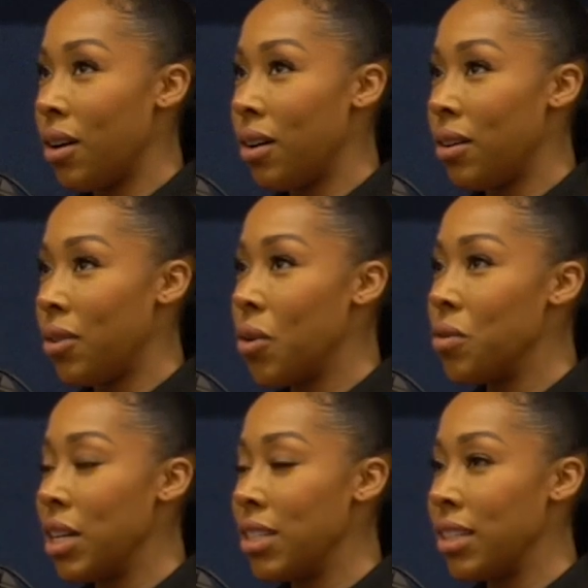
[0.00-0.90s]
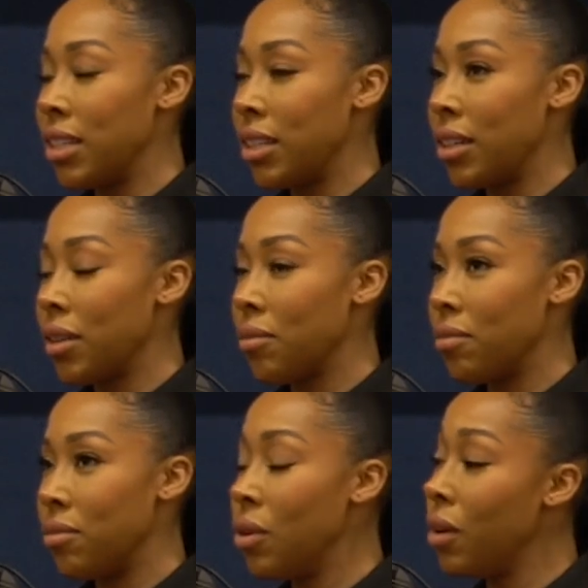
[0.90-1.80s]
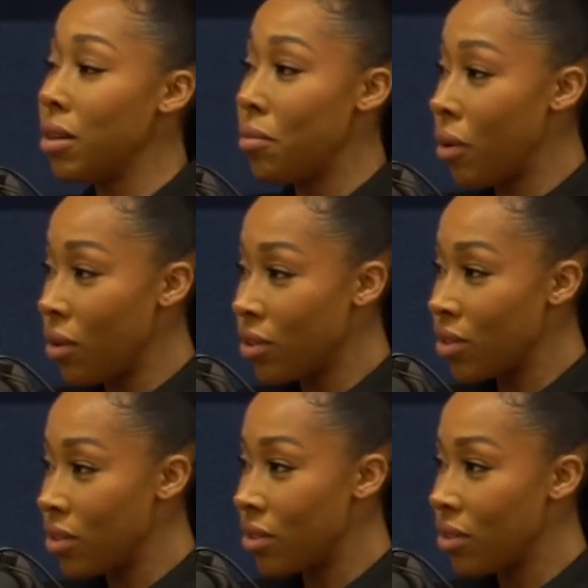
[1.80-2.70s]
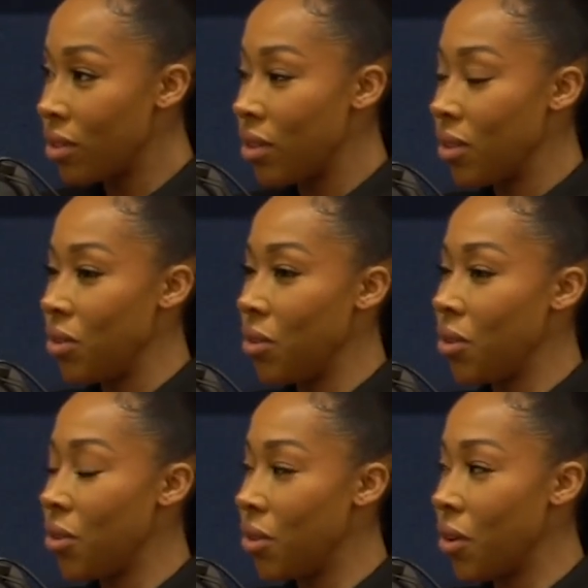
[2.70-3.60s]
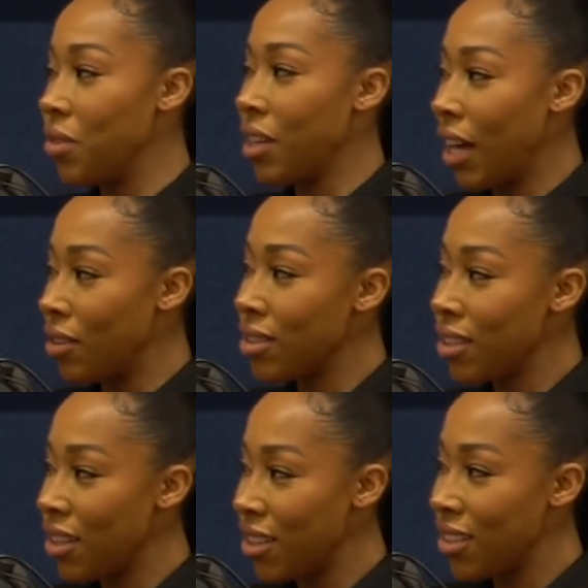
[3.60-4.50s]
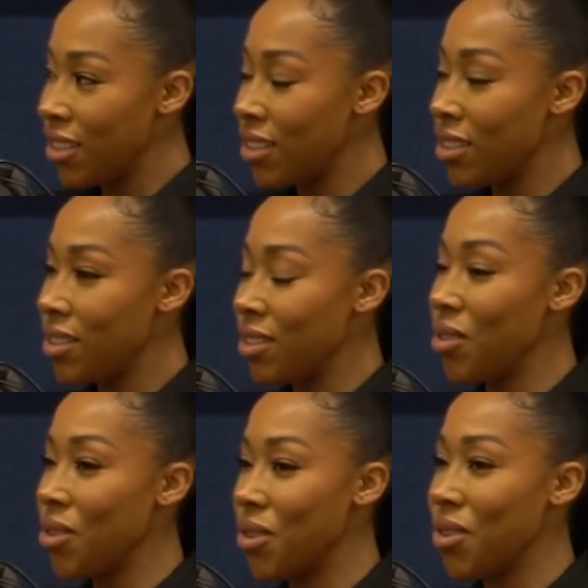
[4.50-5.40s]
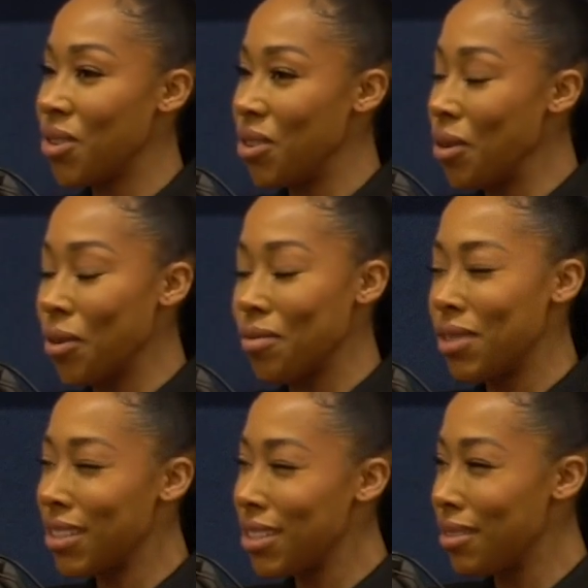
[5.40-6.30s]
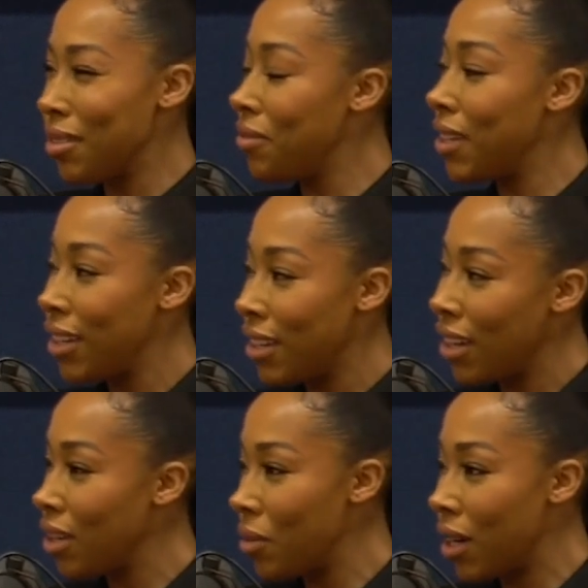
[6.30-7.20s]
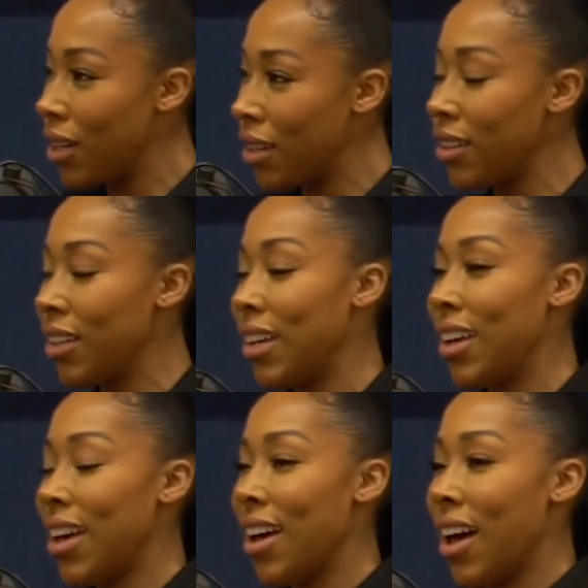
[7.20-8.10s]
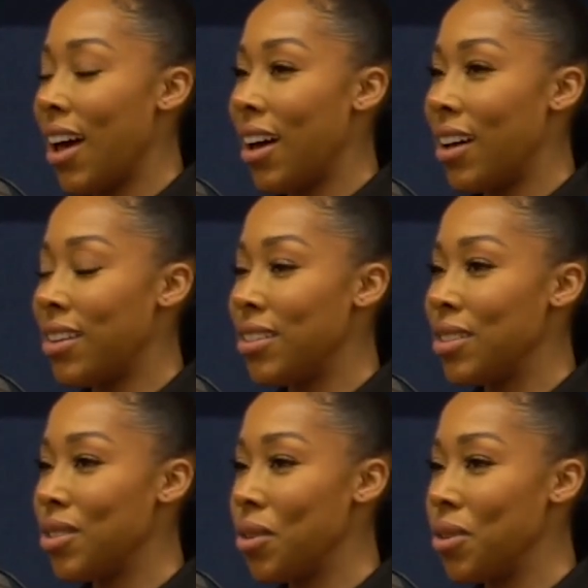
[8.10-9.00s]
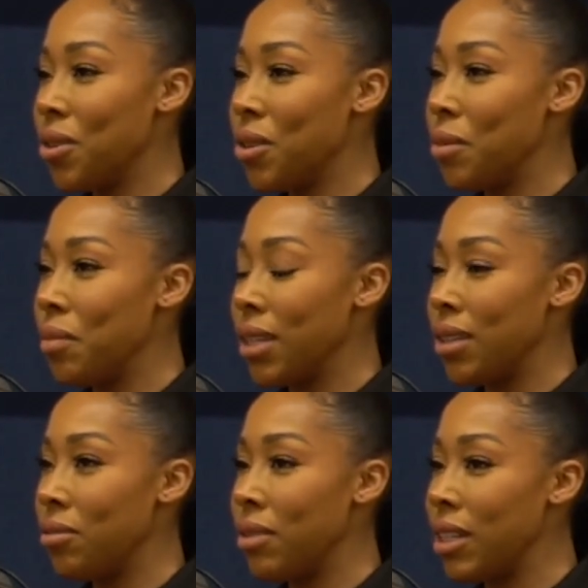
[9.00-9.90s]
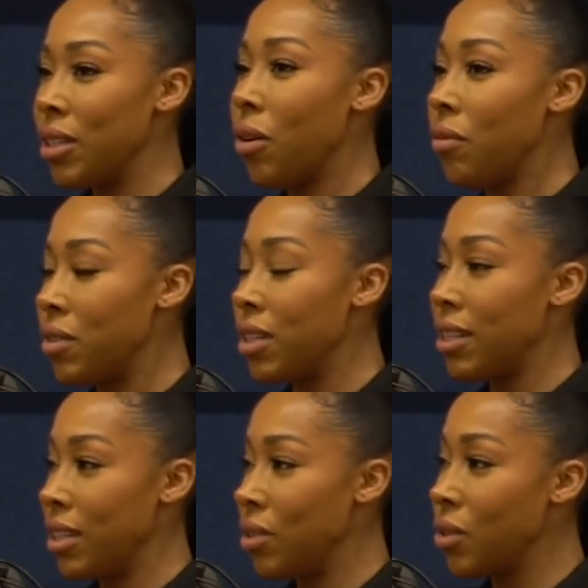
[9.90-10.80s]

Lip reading: are already not in the box. You're on the outskirts. You don't necessarily fit in anywhere, and so you got to be really confident in